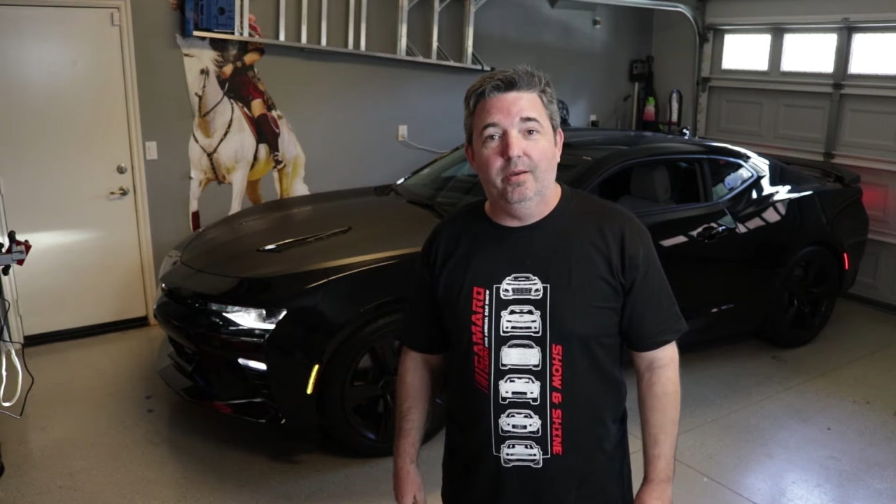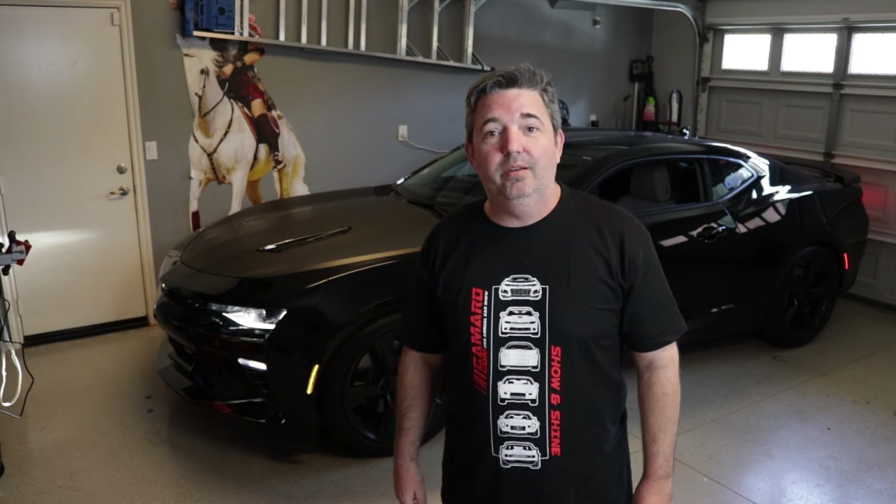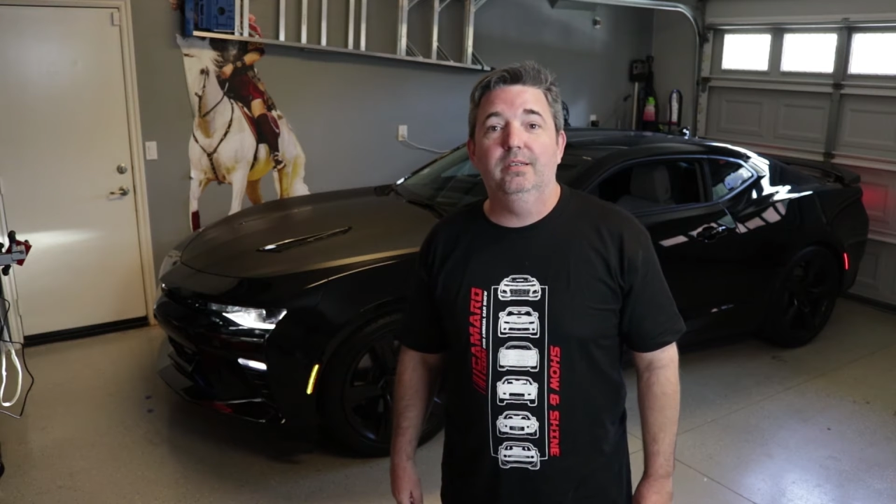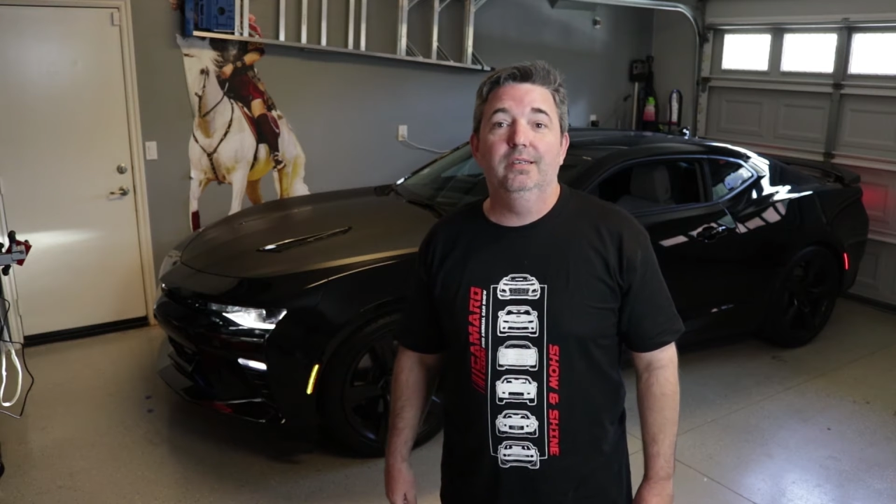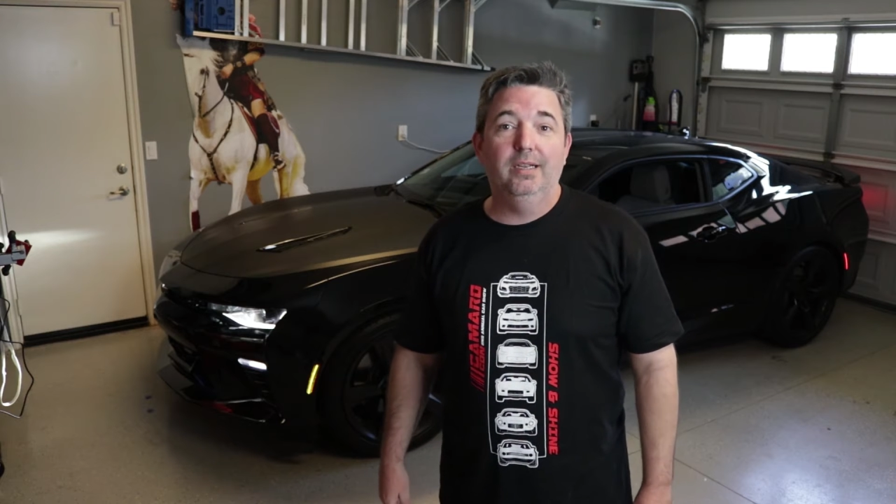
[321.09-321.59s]

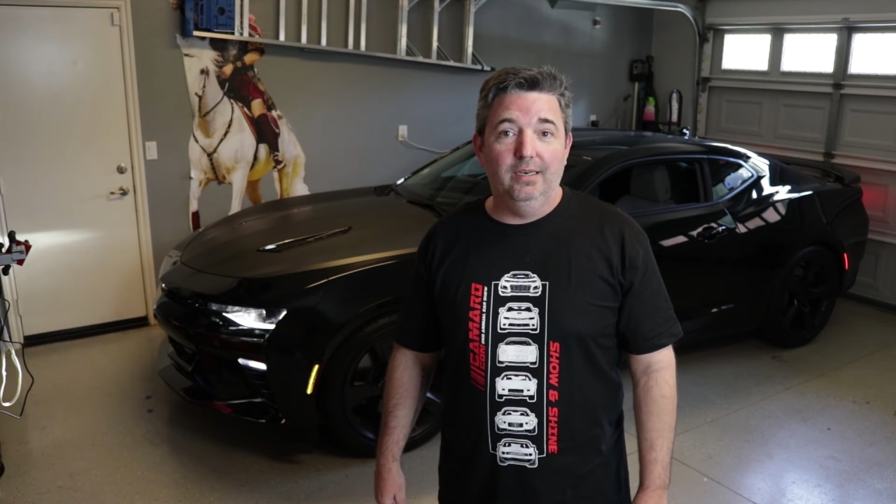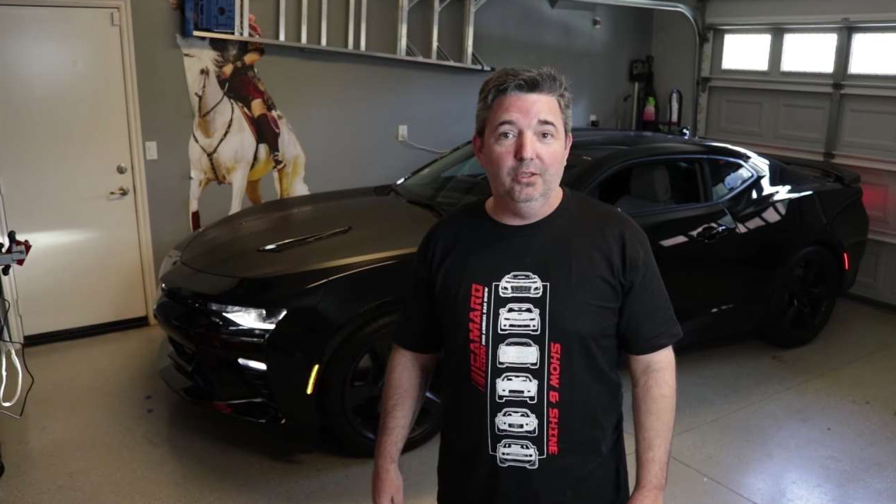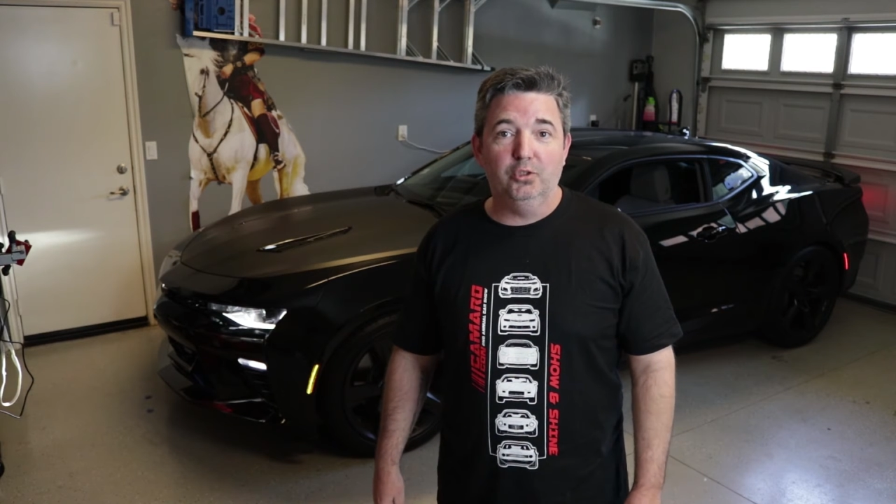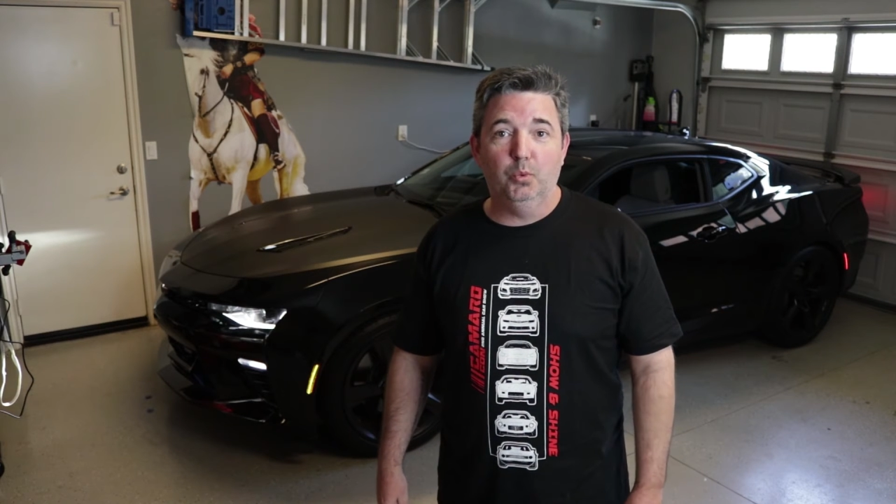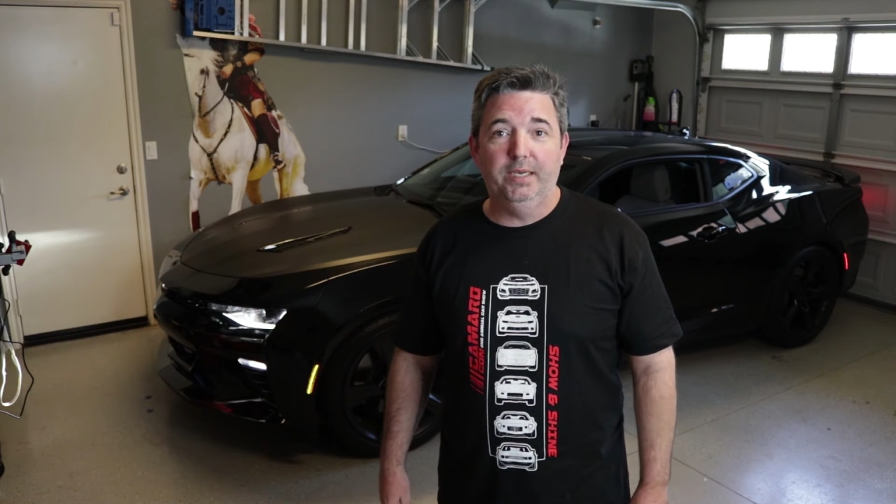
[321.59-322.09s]
on and it
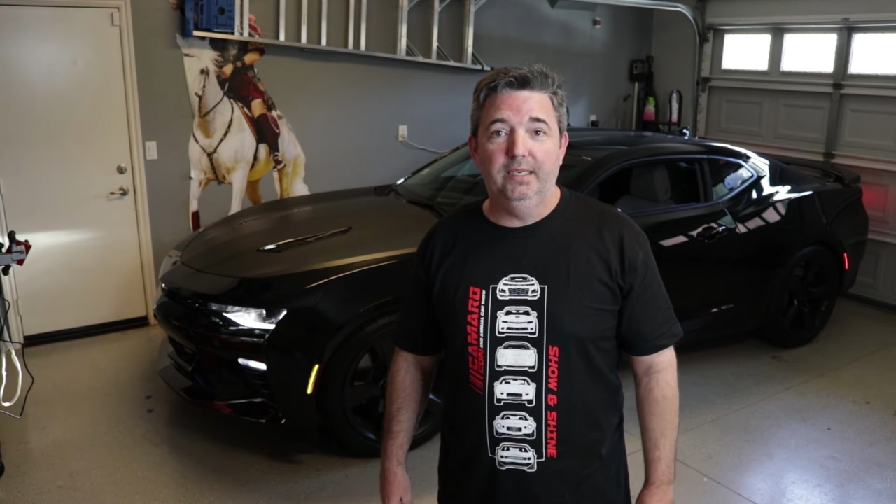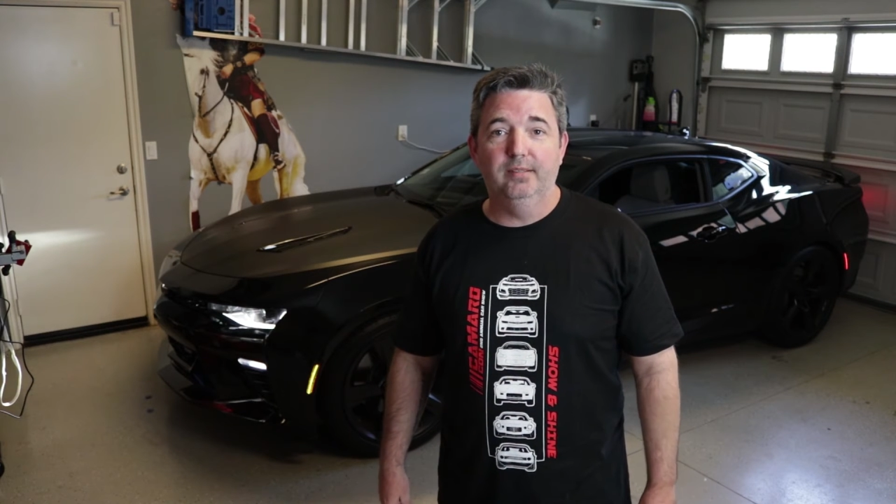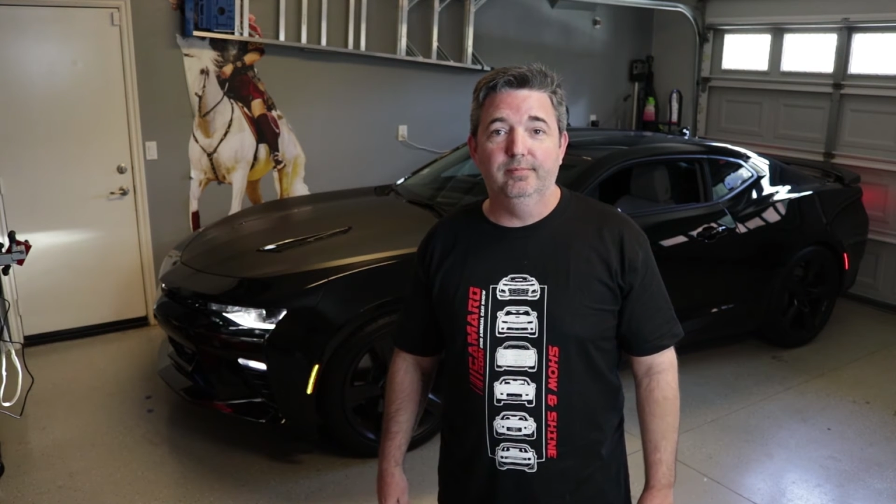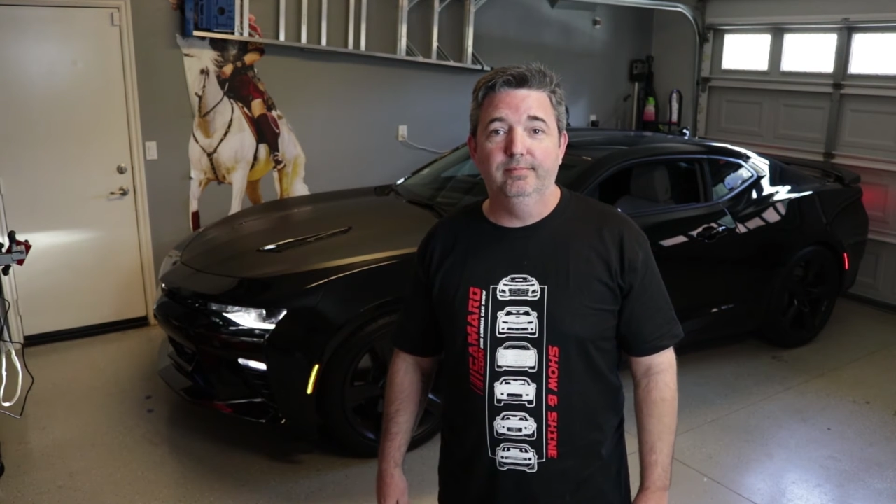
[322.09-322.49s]
looks sweet.